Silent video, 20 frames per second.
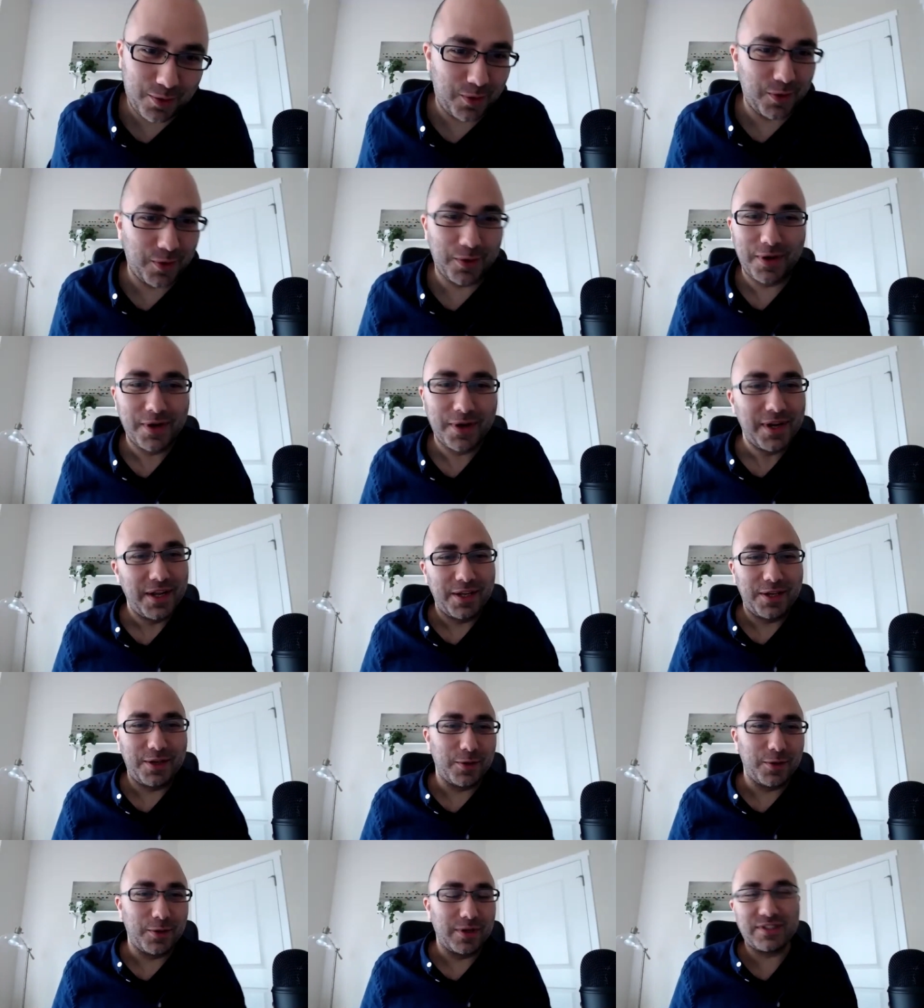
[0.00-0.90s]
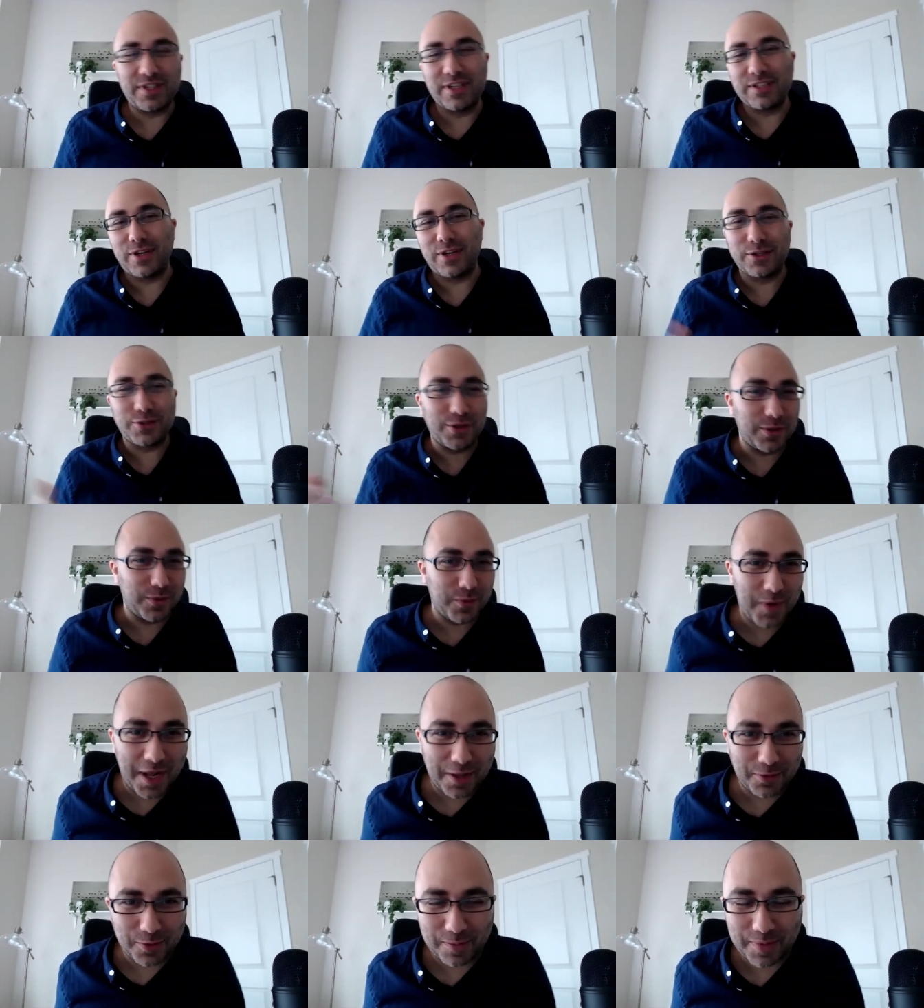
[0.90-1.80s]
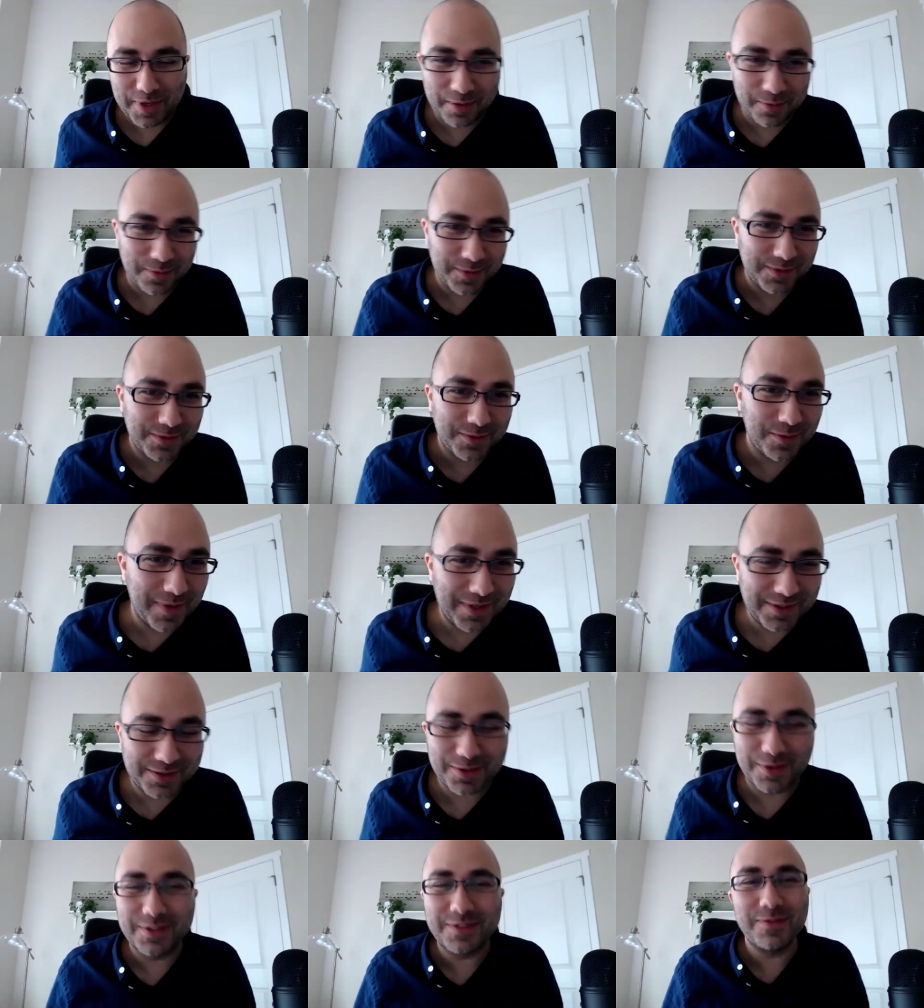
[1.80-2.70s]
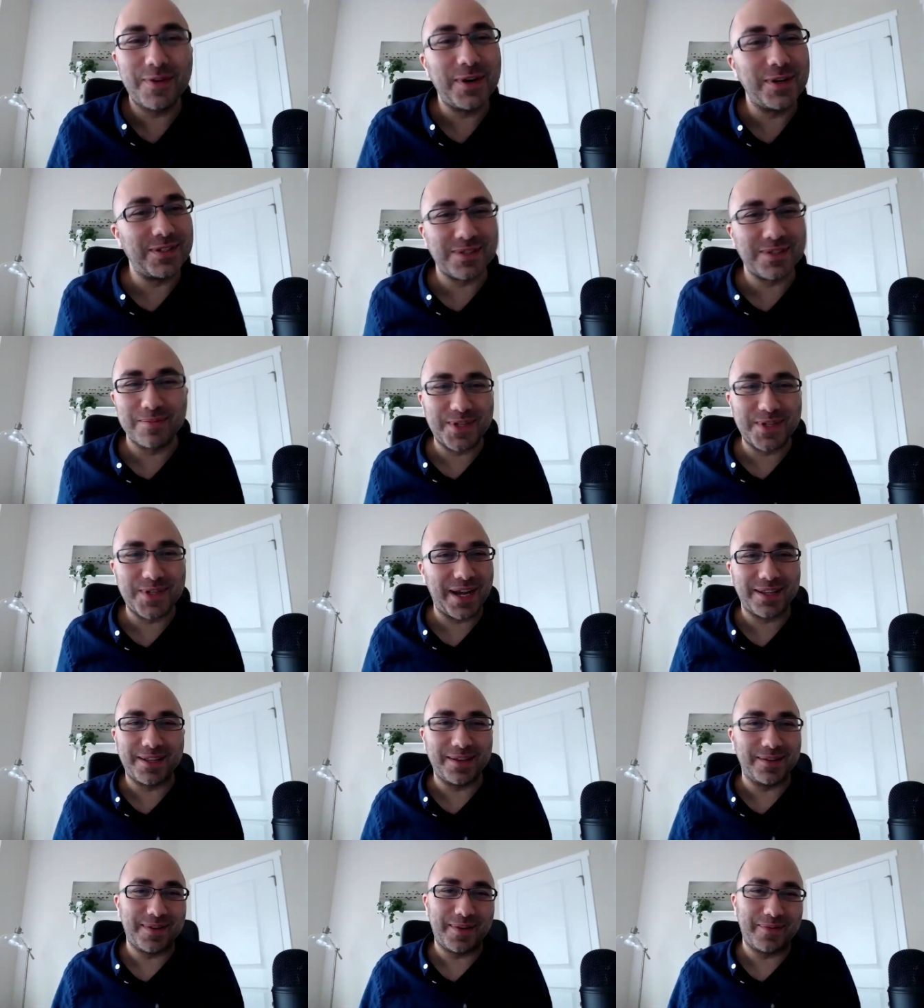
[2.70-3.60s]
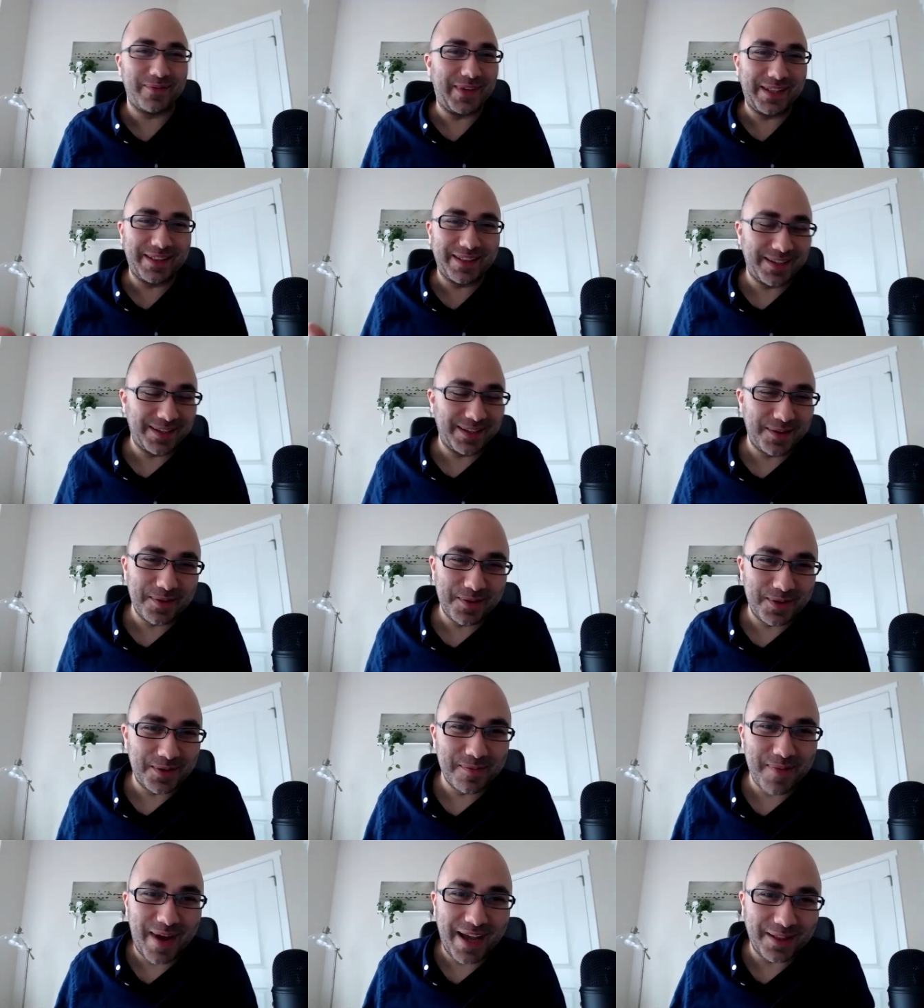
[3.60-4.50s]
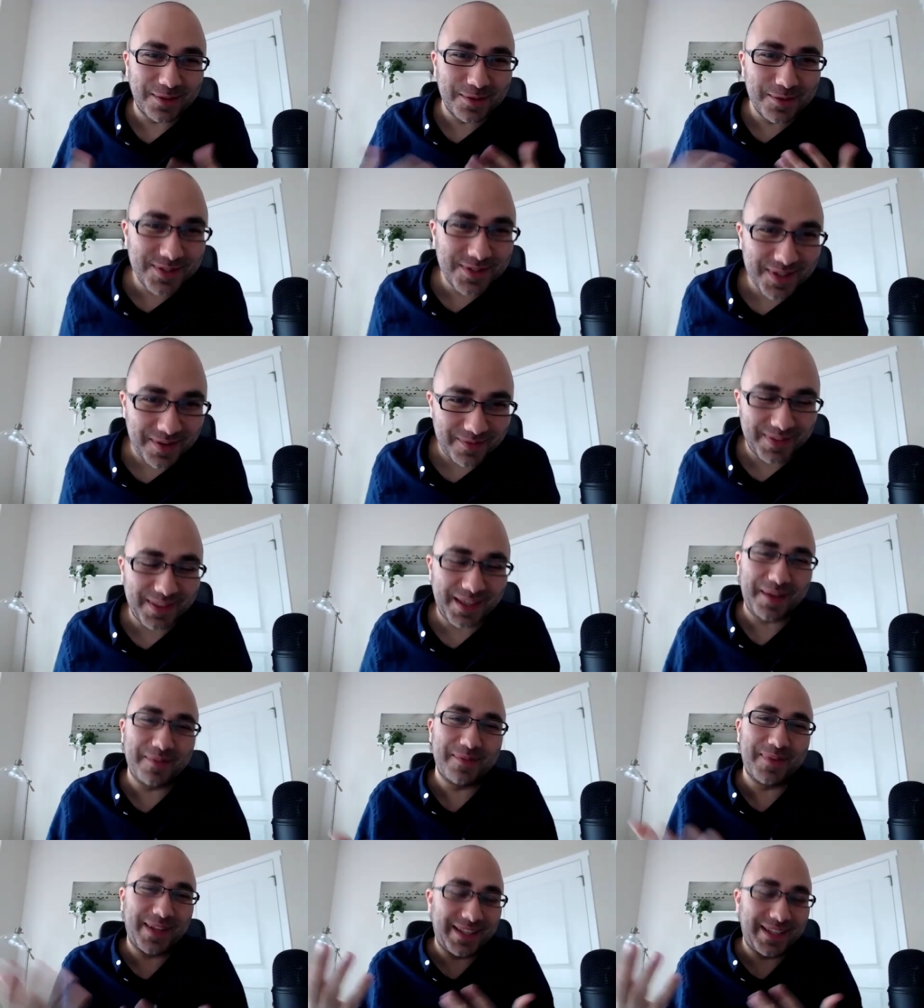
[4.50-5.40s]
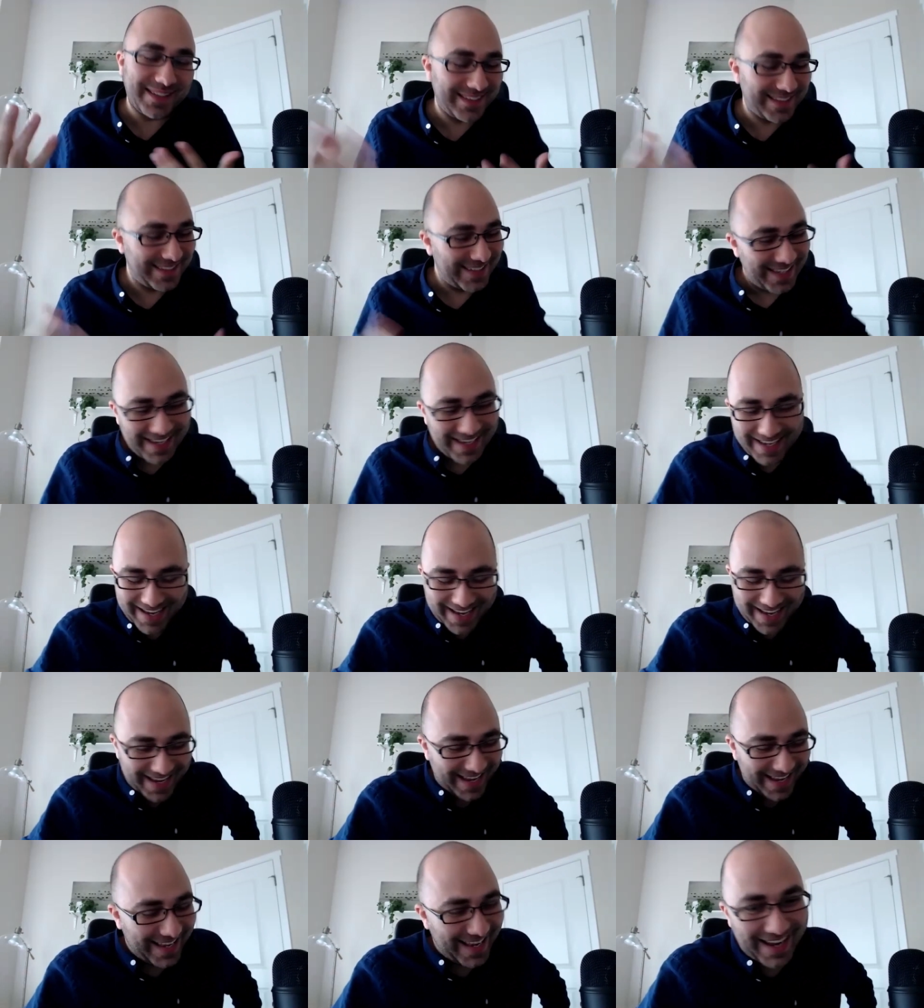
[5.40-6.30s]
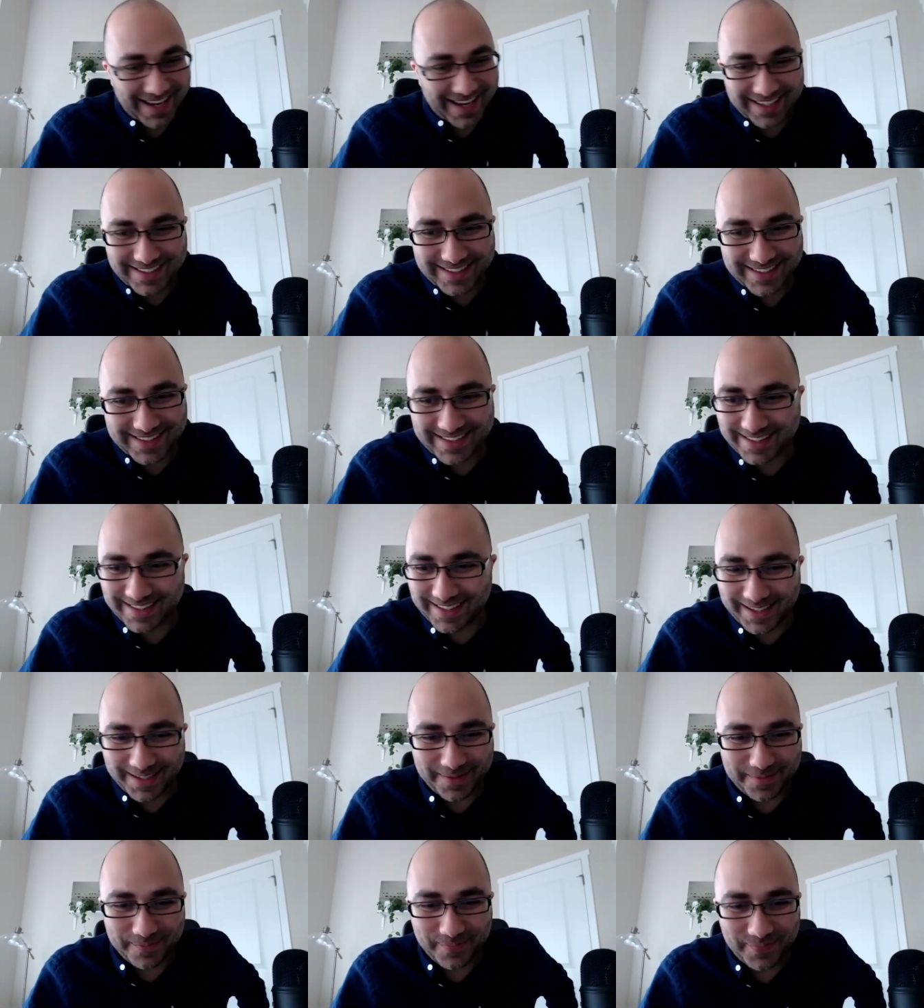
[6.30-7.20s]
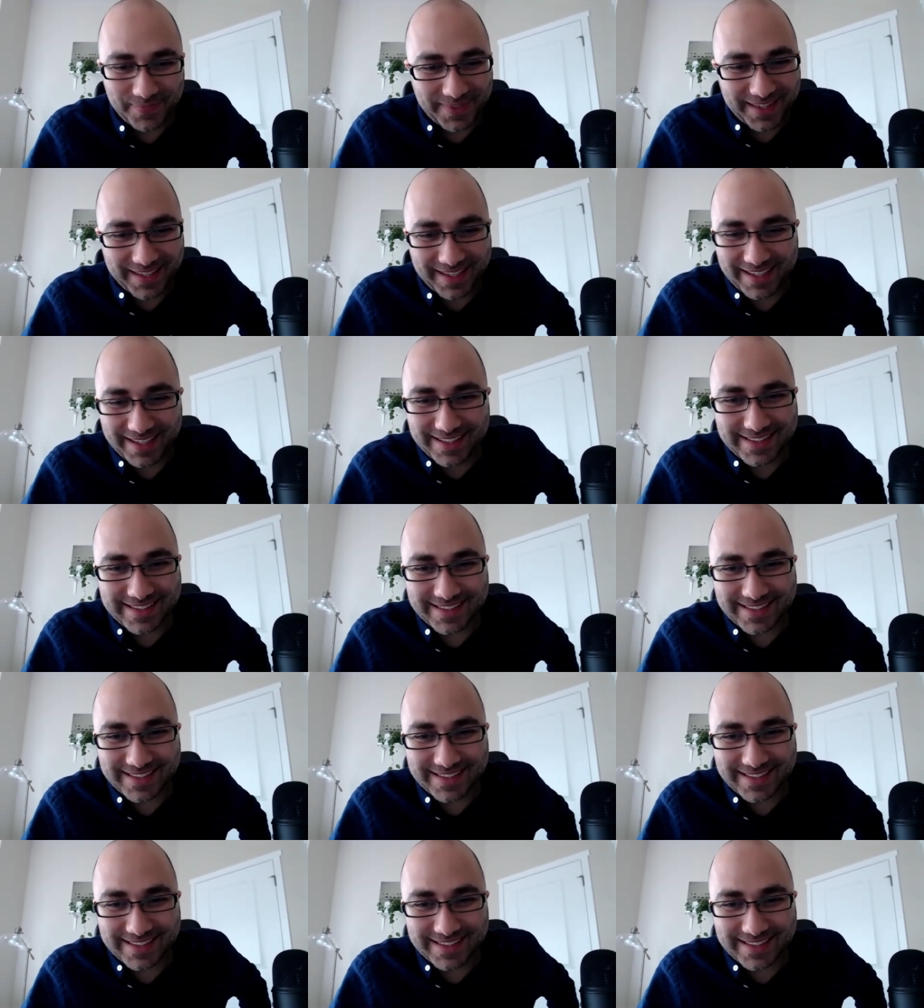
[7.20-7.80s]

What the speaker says: Or, you know, it says accelerando, but it was too much. So it's very subjective. I mean, you might do something, but it's. Well,